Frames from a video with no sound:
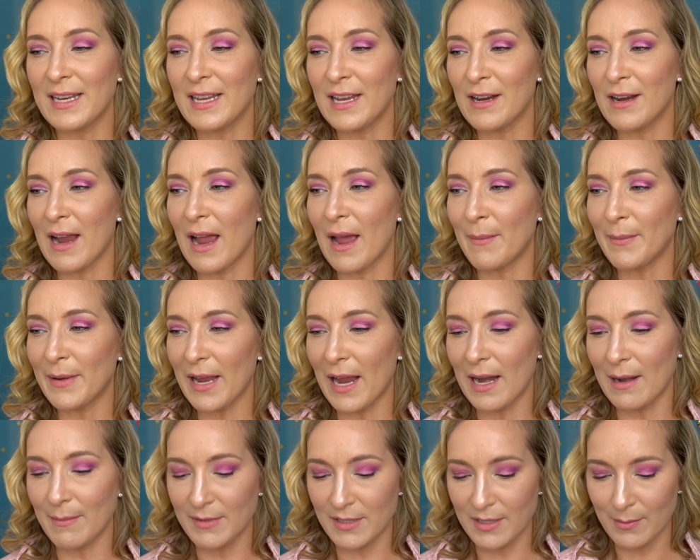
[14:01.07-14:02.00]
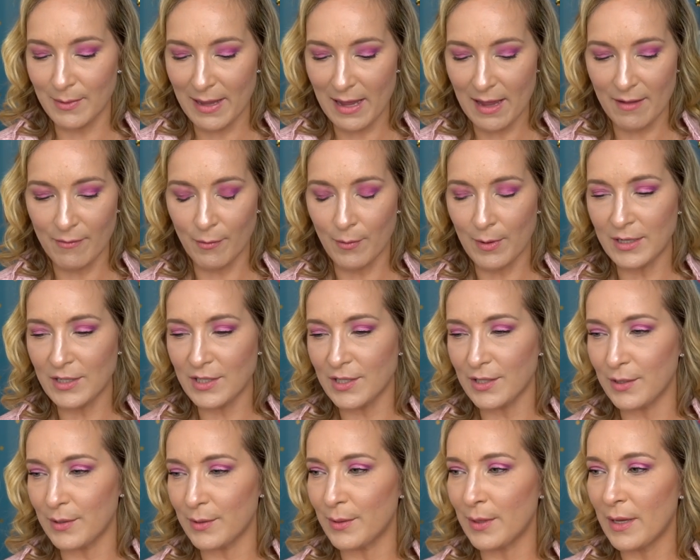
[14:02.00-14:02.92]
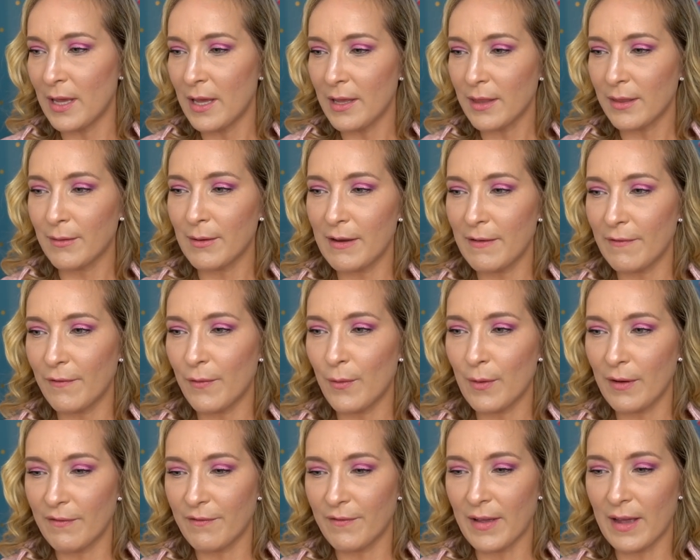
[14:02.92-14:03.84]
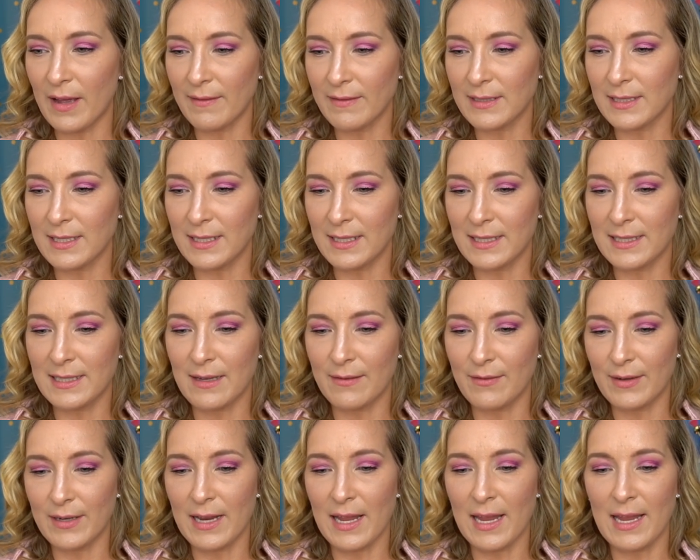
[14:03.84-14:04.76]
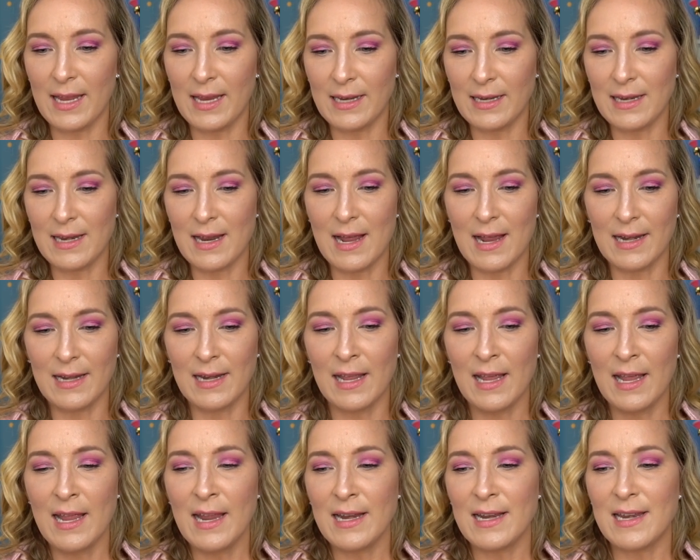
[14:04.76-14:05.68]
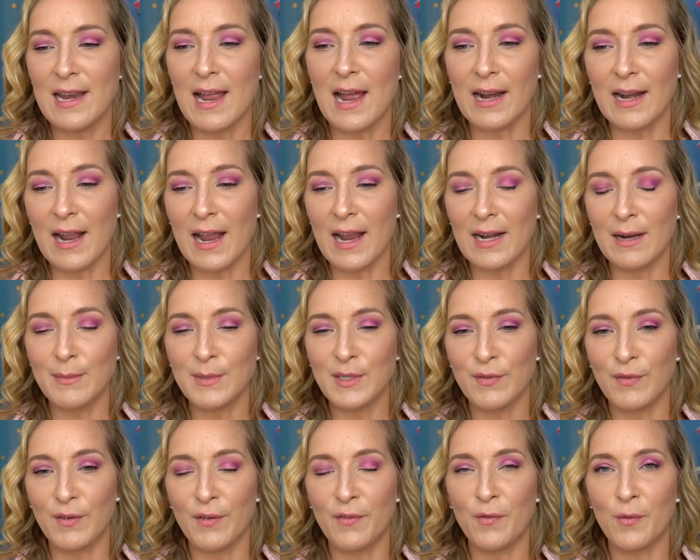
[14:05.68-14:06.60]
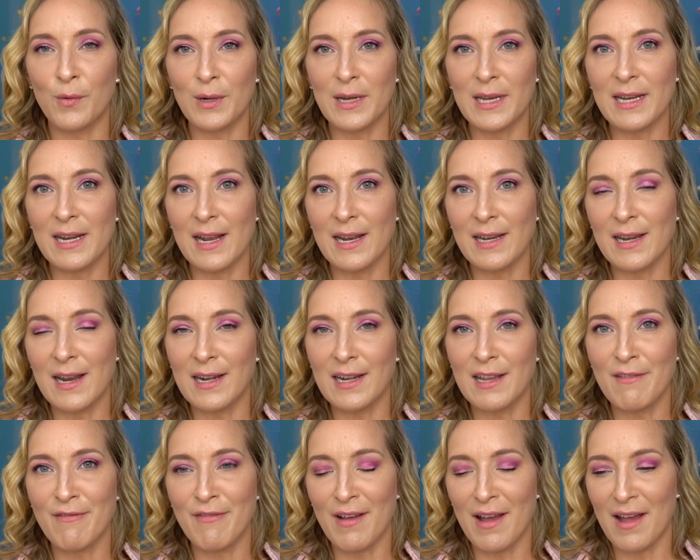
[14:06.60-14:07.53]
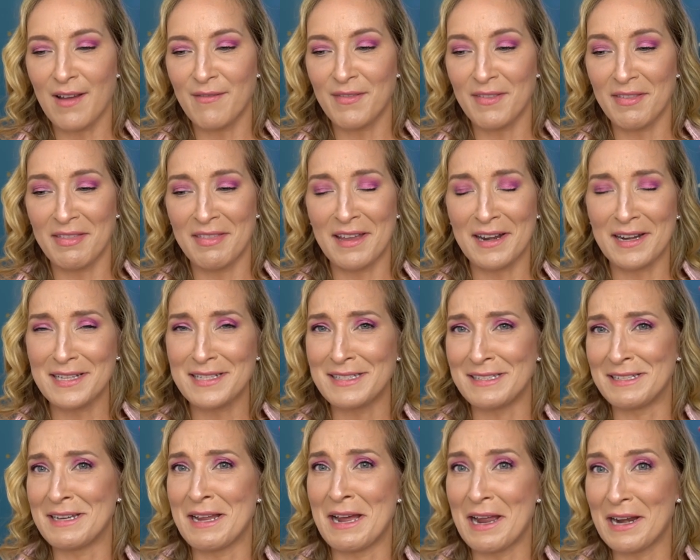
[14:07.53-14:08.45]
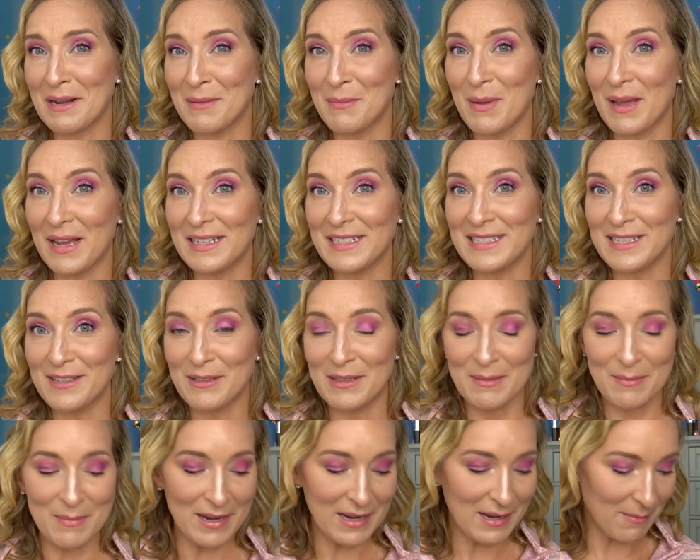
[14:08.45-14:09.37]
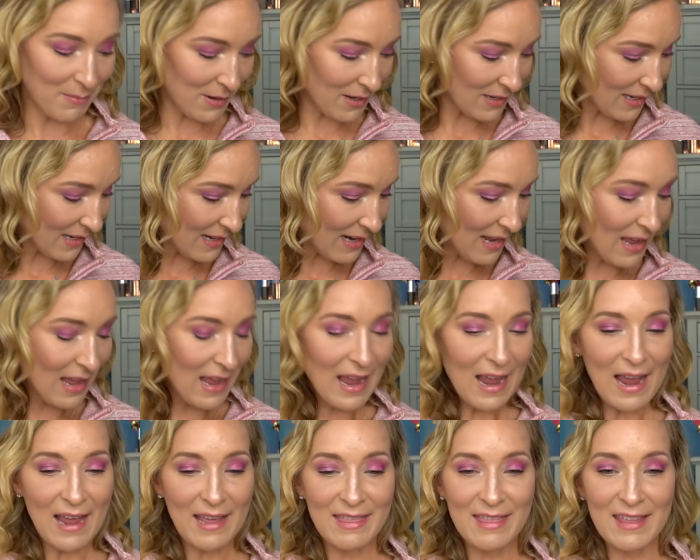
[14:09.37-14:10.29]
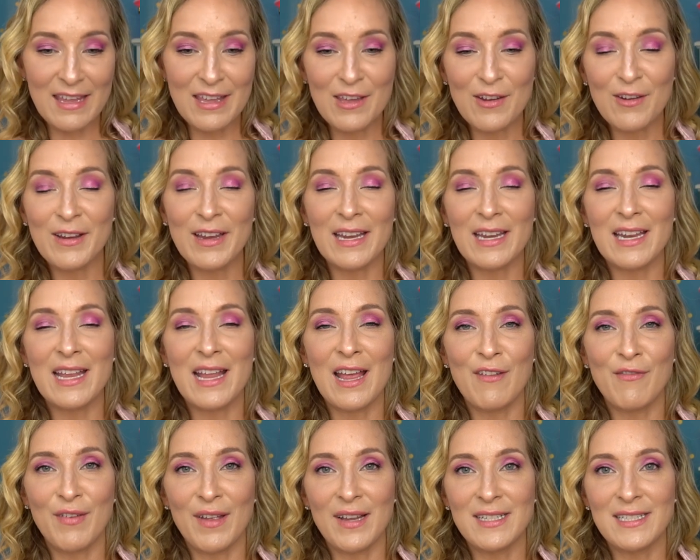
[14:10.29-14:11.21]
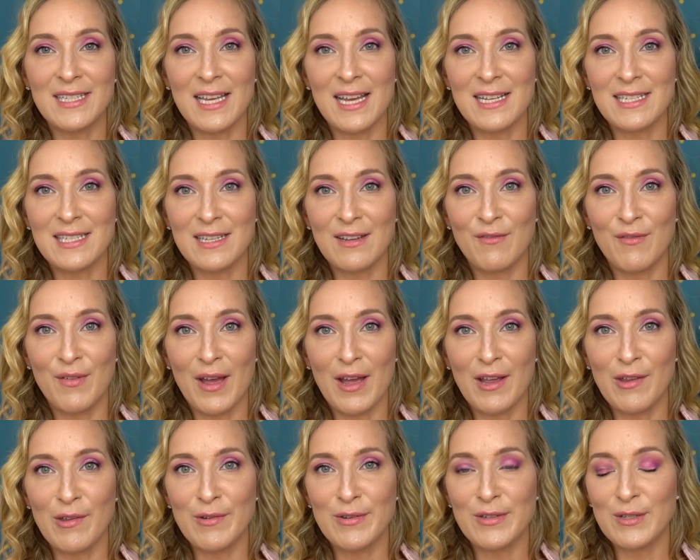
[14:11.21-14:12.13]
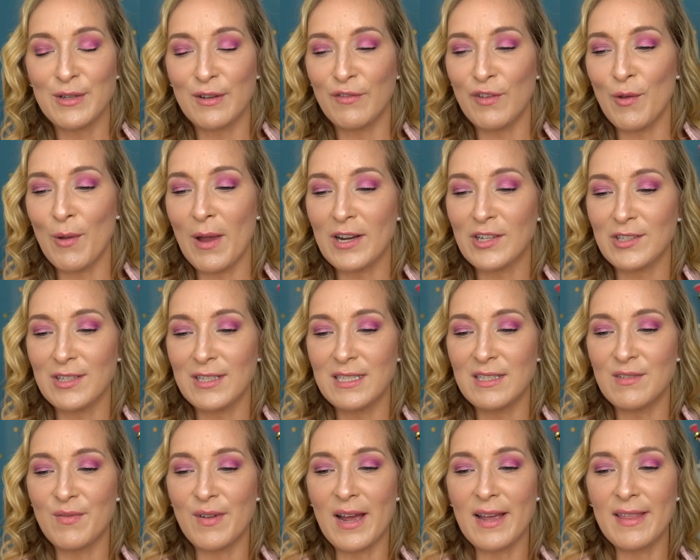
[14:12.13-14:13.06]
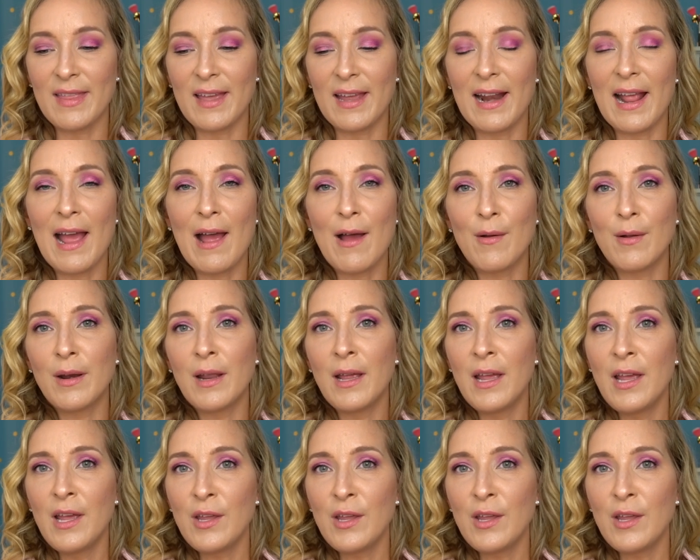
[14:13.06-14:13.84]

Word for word: in here, how many items do we have? One, two, three, four, five, six, seven, eight, nine. Nine items for $49.95. That is not a bad deal in my opinion. I think you're getting a fantastic value. So if you actually divide that out,